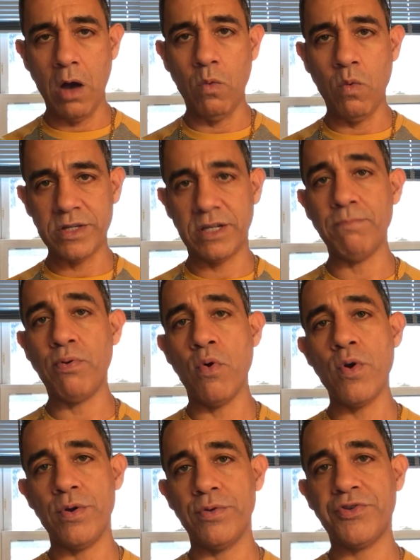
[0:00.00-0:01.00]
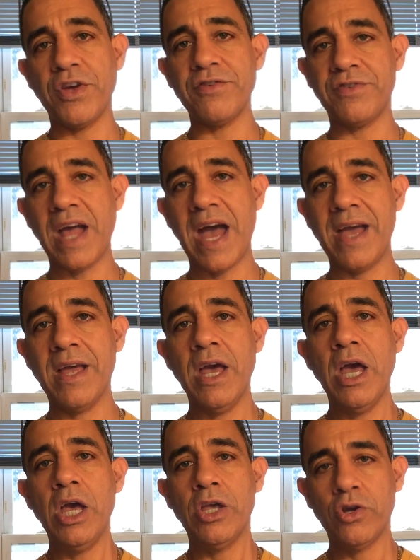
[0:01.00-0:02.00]
what's important, such that
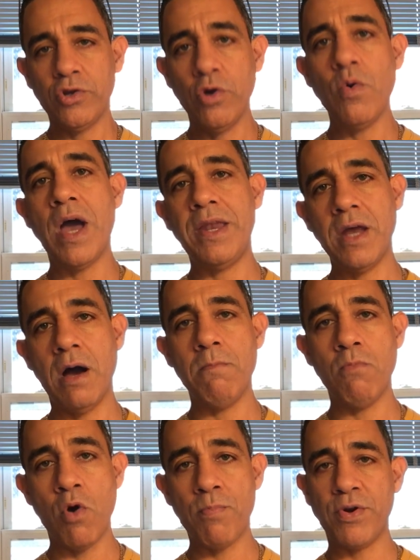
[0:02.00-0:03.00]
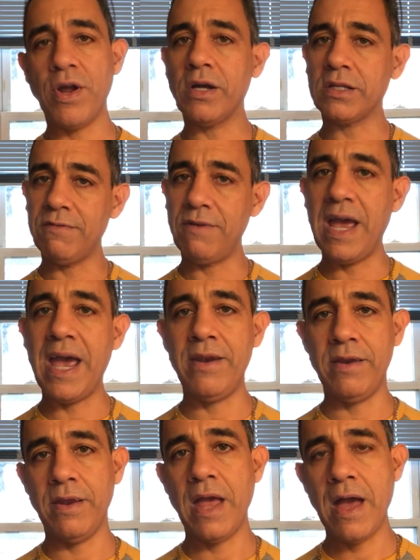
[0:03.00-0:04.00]
you do end up more productive
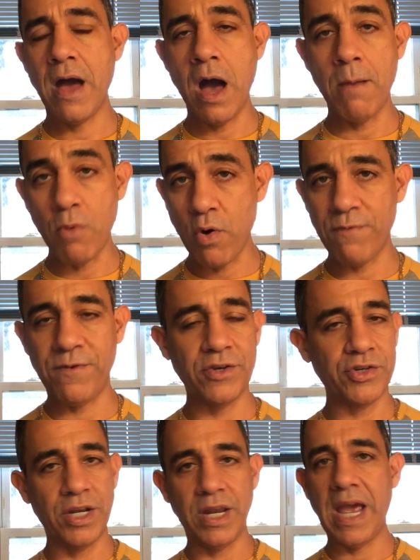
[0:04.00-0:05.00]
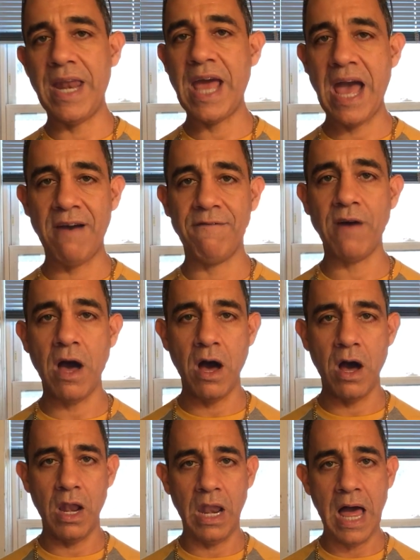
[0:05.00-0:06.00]
and more efficient, and have
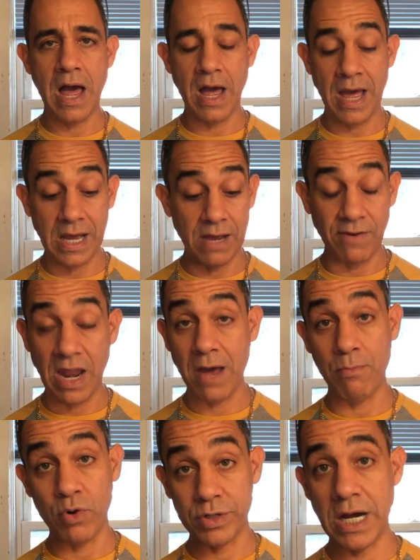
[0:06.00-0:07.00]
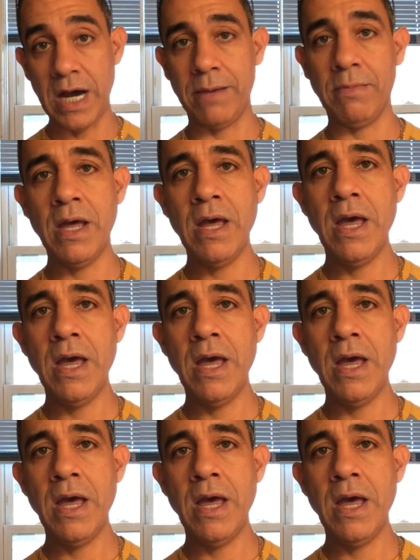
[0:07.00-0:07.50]
a heck of a lot more time,